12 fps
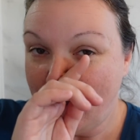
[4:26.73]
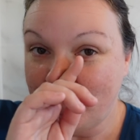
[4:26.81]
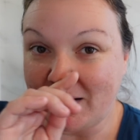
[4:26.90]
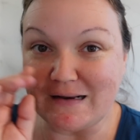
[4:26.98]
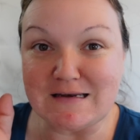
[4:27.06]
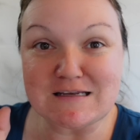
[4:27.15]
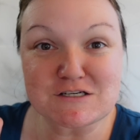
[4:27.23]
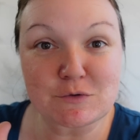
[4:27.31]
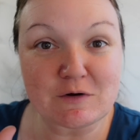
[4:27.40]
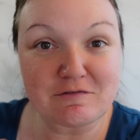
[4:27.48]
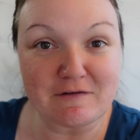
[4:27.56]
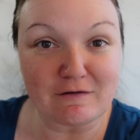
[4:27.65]
But I need to
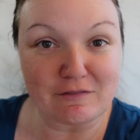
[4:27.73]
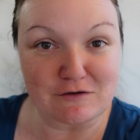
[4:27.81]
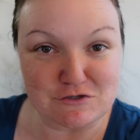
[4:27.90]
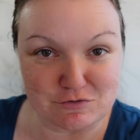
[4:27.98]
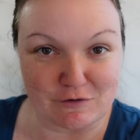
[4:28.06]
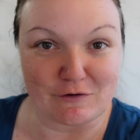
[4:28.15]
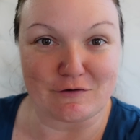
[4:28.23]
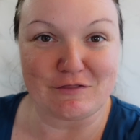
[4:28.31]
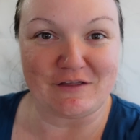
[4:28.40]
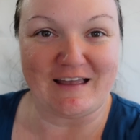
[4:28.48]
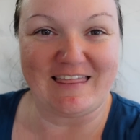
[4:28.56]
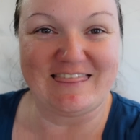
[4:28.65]
reveal the
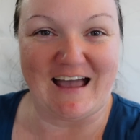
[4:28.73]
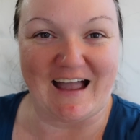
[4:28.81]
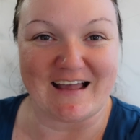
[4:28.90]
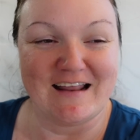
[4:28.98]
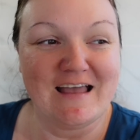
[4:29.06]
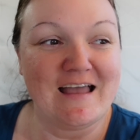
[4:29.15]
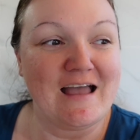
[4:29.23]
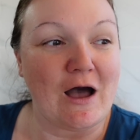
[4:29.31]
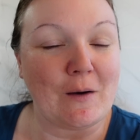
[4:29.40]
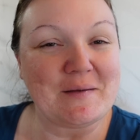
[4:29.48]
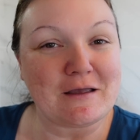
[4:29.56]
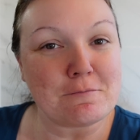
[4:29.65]
truth that,
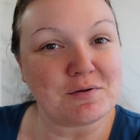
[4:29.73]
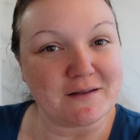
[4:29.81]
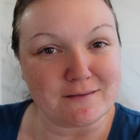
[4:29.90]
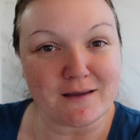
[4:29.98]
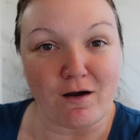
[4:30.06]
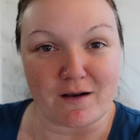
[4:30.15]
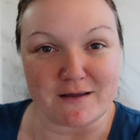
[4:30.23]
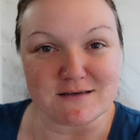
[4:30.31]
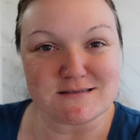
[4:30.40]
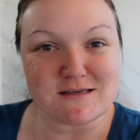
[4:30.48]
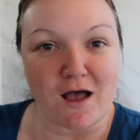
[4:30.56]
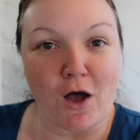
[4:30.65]
I'll be completely
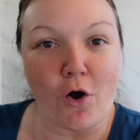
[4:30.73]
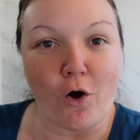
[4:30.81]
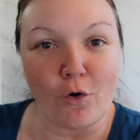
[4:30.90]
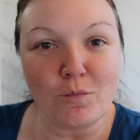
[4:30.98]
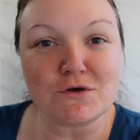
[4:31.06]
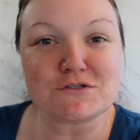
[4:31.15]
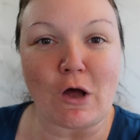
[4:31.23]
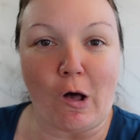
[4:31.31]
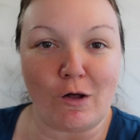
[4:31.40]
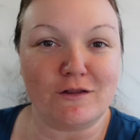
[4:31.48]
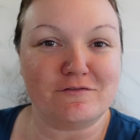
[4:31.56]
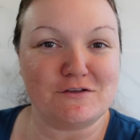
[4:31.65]
honest, almost
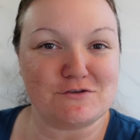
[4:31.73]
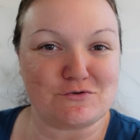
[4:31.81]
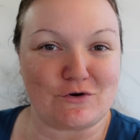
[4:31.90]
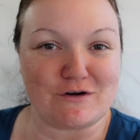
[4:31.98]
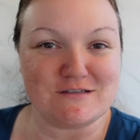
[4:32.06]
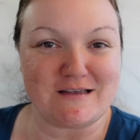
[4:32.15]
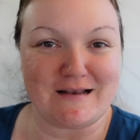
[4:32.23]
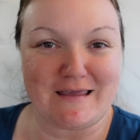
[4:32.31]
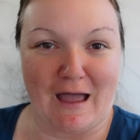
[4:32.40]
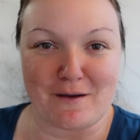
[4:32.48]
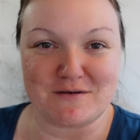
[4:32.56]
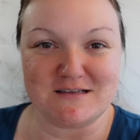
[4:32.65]
all of the drawers and
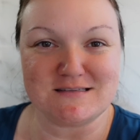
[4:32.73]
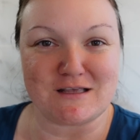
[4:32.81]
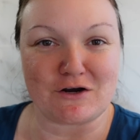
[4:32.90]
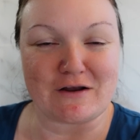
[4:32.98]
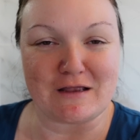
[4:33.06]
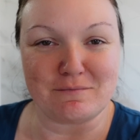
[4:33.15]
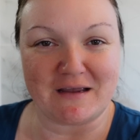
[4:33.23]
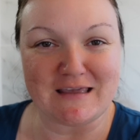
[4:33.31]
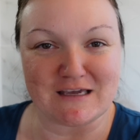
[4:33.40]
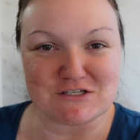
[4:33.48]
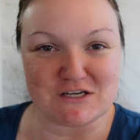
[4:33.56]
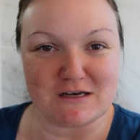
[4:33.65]
cabinets that are in my
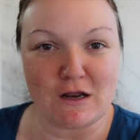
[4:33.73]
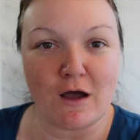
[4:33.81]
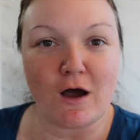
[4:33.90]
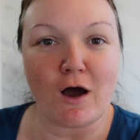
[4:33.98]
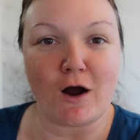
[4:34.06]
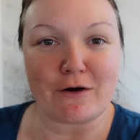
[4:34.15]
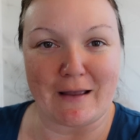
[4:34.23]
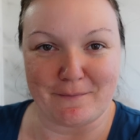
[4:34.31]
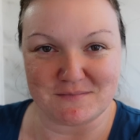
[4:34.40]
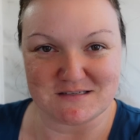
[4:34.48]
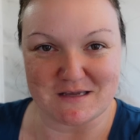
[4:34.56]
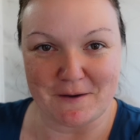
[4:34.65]
kitchen are
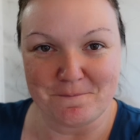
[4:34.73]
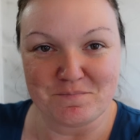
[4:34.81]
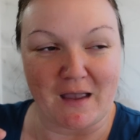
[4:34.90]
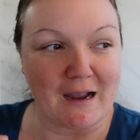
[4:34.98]
empty.